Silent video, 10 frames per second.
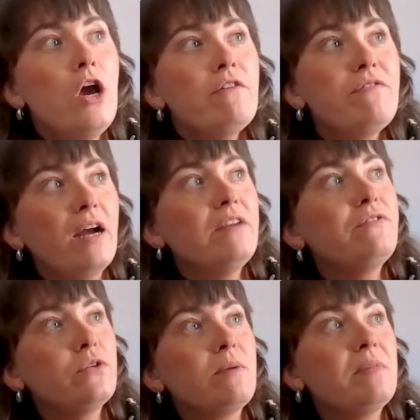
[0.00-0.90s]
fight
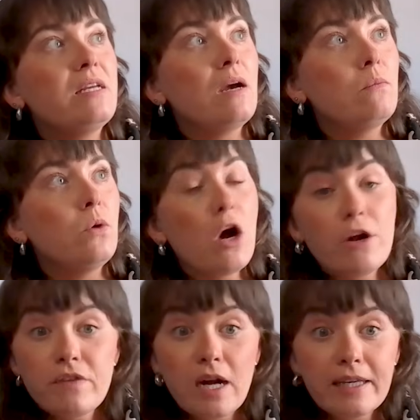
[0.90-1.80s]
for something that will
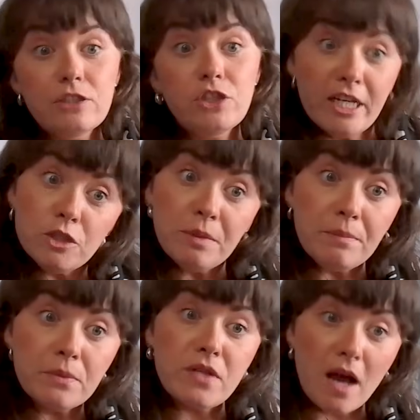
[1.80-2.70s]
overnight change
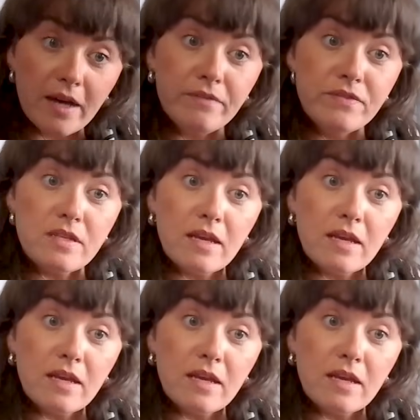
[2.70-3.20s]
people's lives.